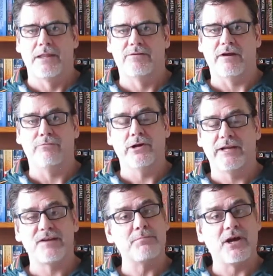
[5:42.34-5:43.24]
so everyone
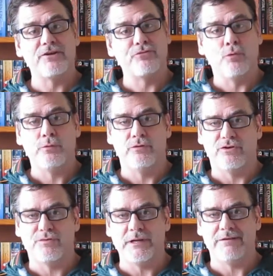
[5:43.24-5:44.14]
that's my short and
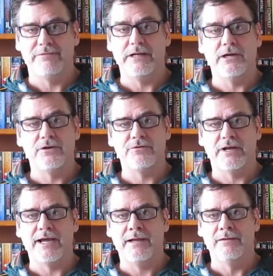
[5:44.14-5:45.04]
sweet video
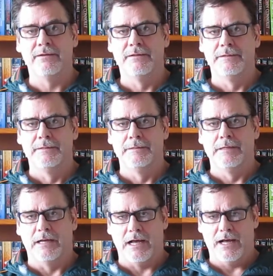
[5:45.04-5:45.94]
today
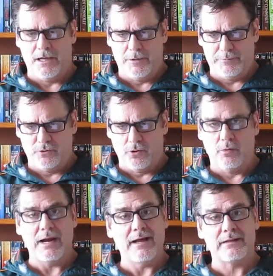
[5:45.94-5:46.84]
I hope you're all
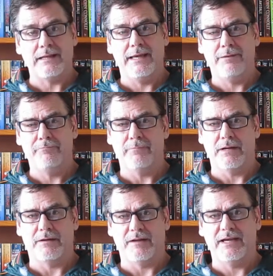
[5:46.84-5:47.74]
well out there
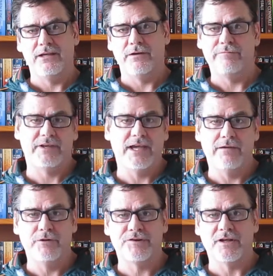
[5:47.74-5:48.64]
take care of
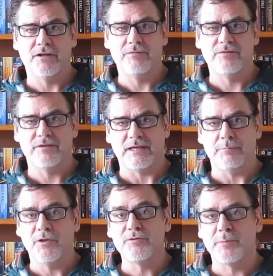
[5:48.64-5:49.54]
yourselves
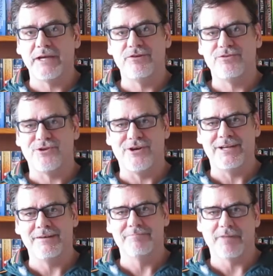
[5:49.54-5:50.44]
keep those pages
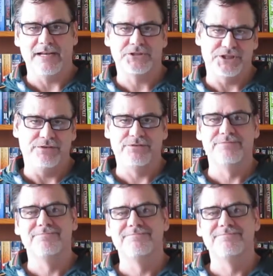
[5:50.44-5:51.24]
turning and cheers